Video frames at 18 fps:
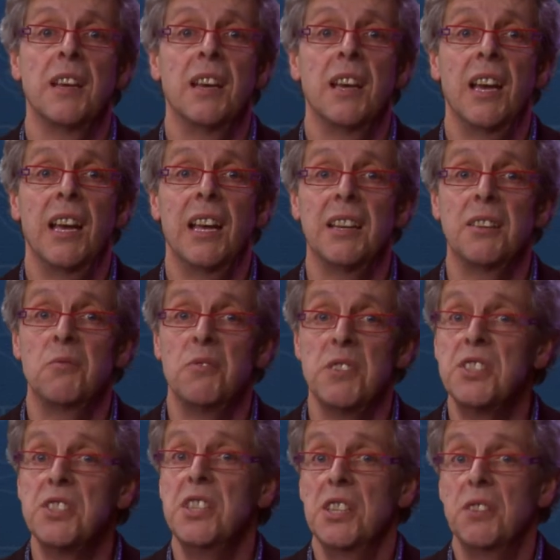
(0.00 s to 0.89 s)
and
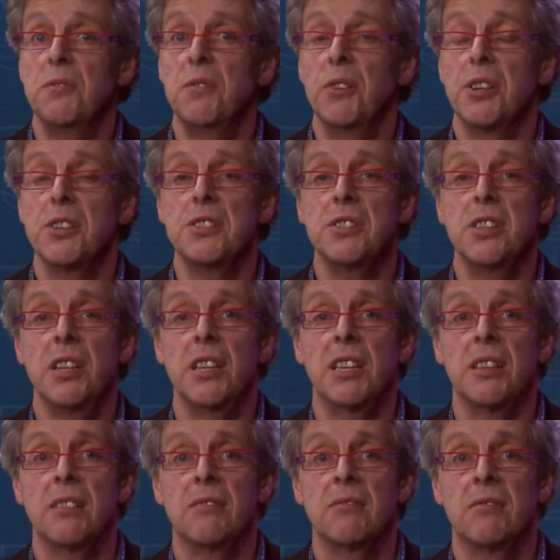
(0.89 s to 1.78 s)
which need further
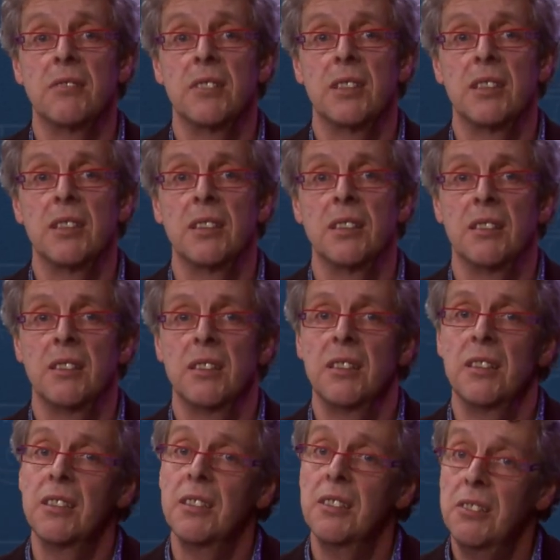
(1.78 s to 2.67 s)
study.
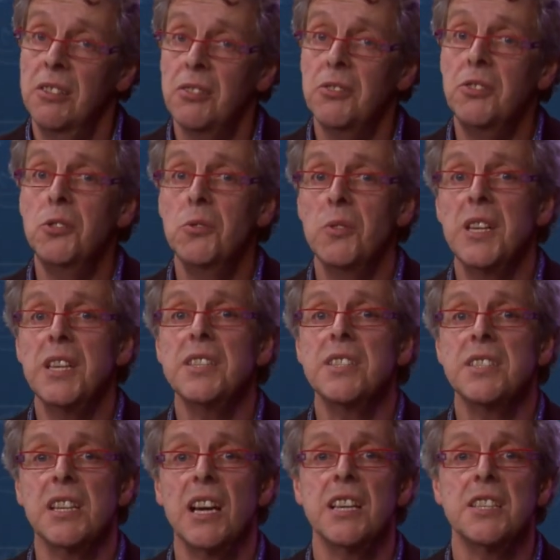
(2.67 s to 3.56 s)
your new
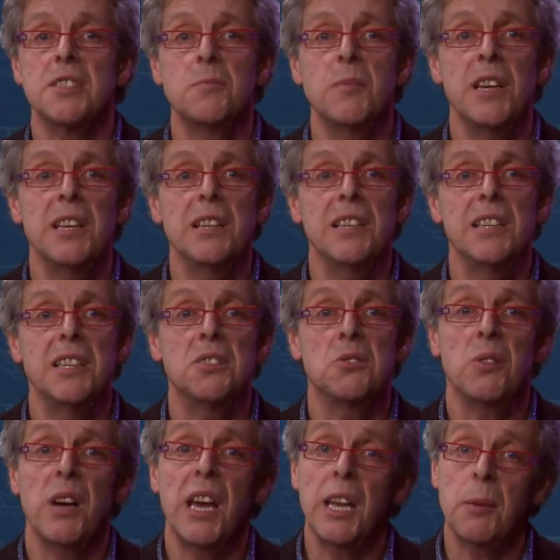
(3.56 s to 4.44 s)
insights may lead
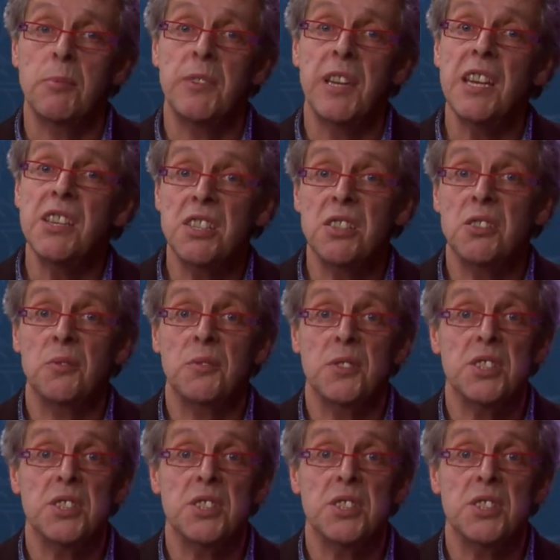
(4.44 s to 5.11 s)
to adaptation of the